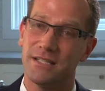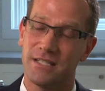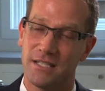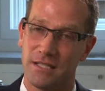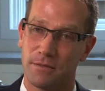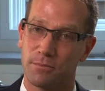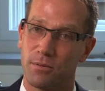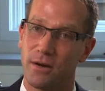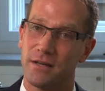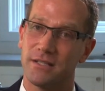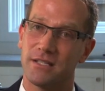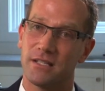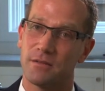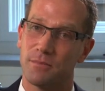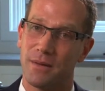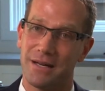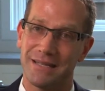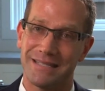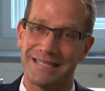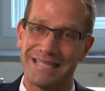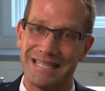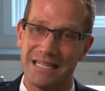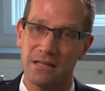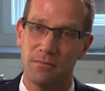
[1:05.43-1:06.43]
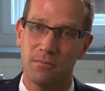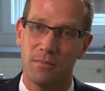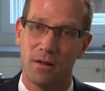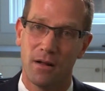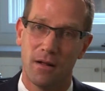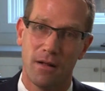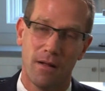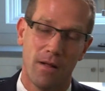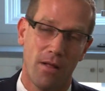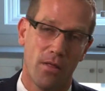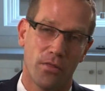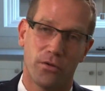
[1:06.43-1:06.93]
as these prices might seem,
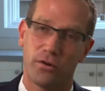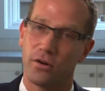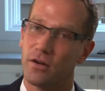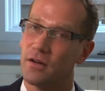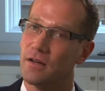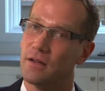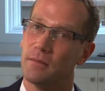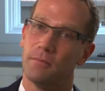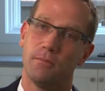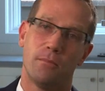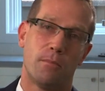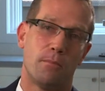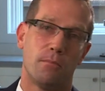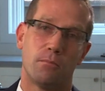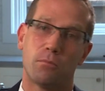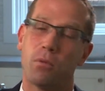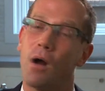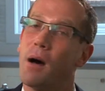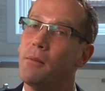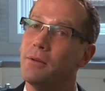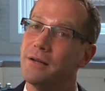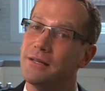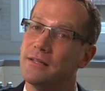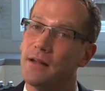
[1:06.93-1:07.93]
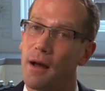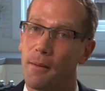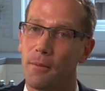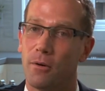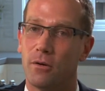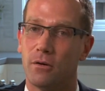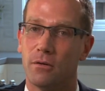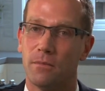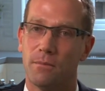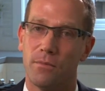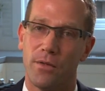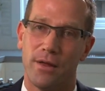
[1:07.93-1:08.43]
they're going to probably
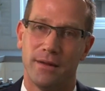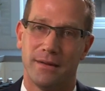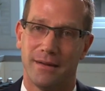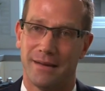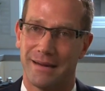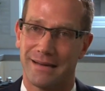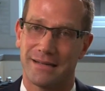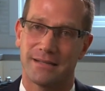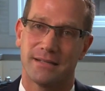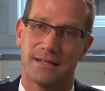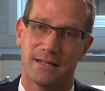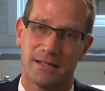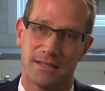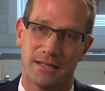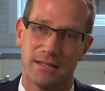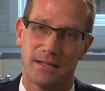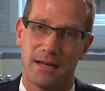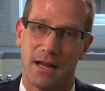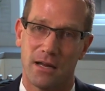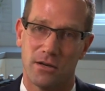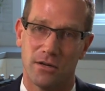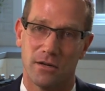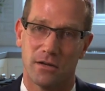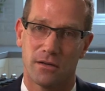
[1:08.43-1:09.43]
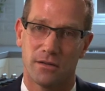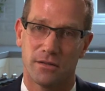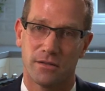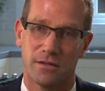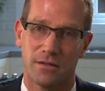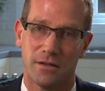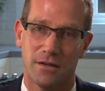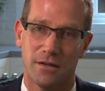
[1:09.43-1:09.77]
double in the next six to 10 years.